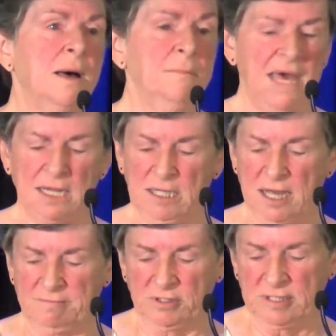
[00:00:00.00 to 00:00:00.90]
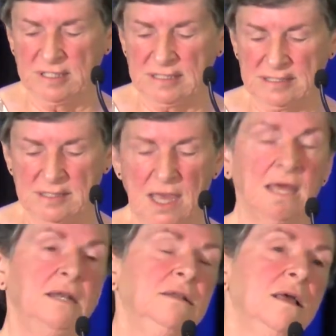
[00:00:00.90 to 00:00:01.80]
Bad governance,
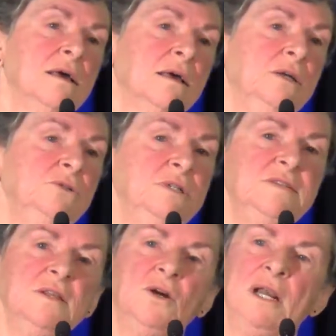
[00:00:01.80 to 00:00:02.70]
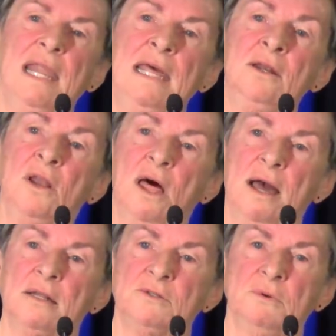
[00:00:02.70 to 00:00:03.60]
and countries that are
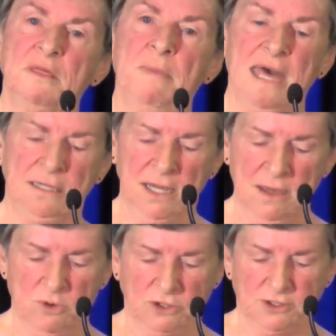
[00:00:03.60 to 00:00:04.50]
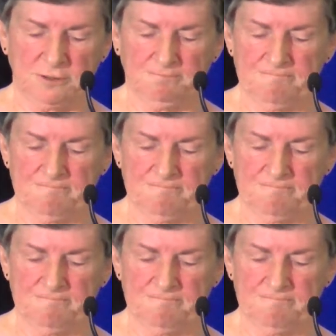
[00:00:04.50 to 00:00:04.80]
landlocked with bad neighbors.